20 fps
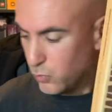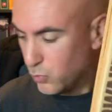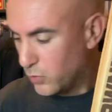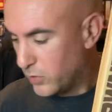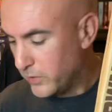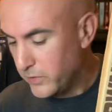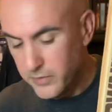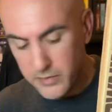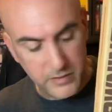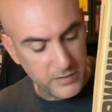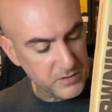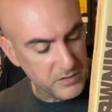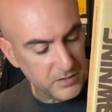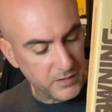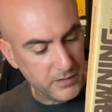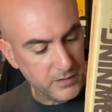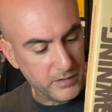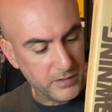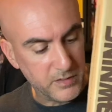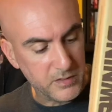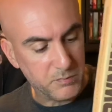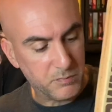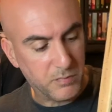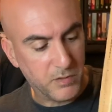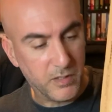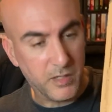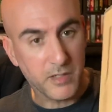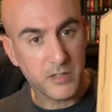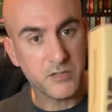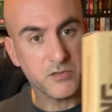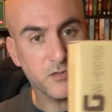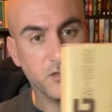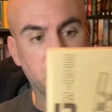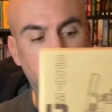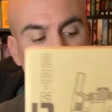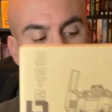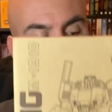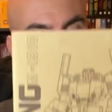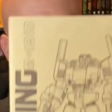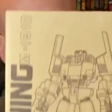one is in this box. So the
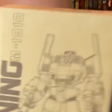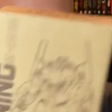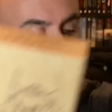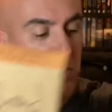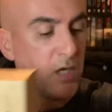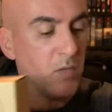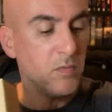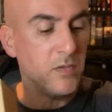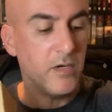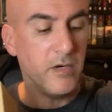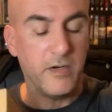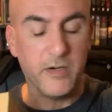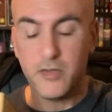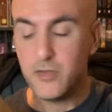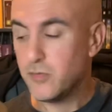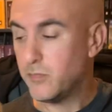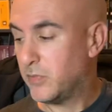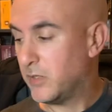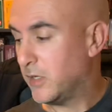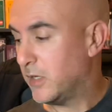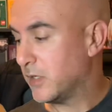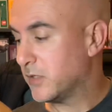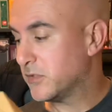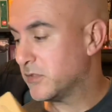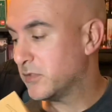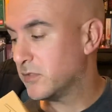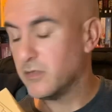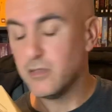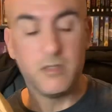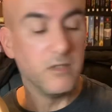other one is probably in another box